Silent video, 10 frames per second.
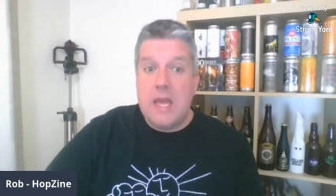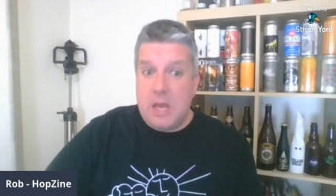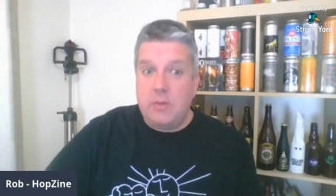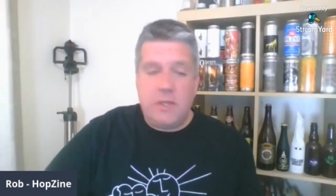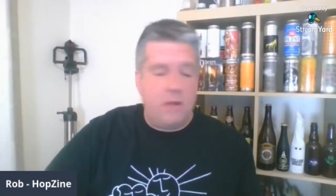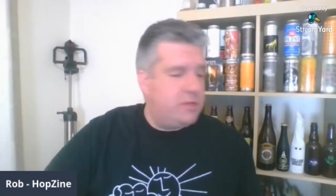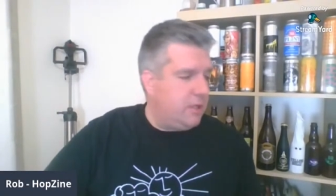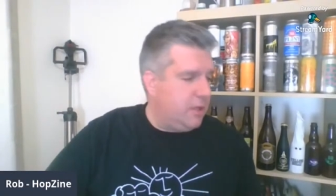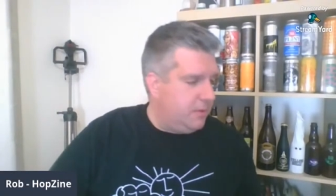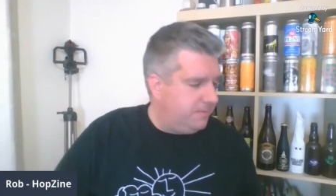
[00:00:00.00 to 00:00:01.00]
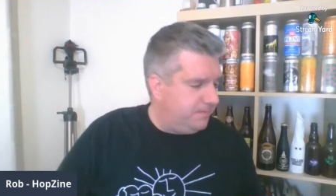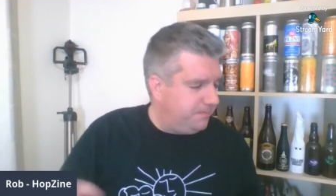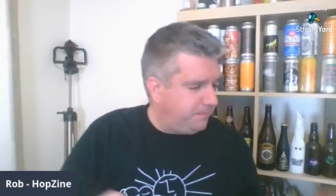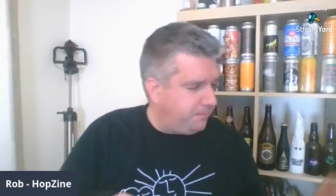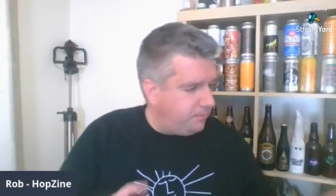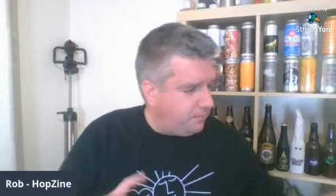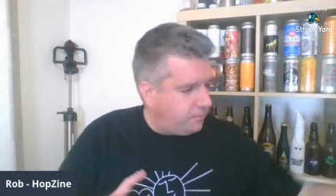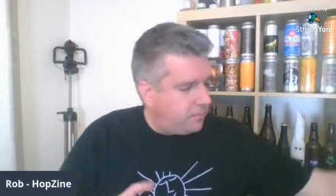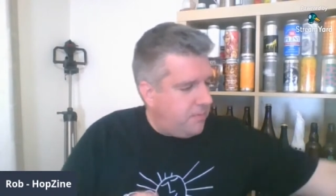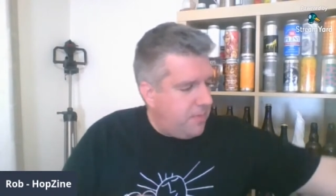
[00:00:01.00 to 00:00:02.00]
it was seriously good.
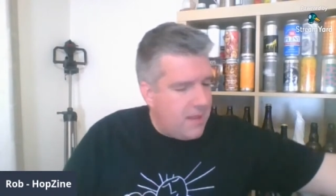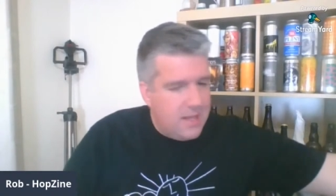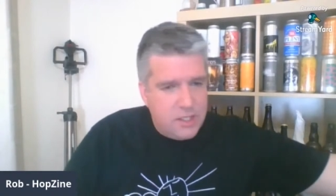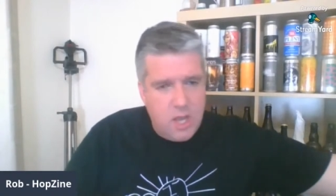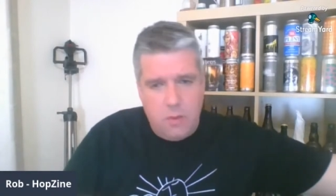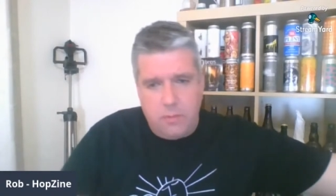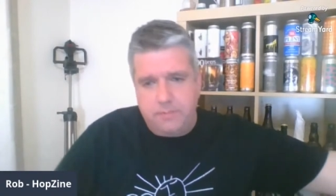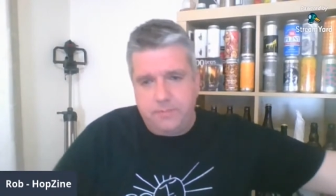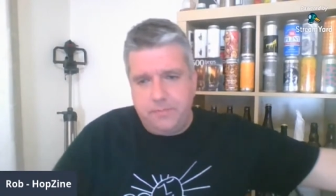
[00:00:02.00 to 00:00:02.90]
So,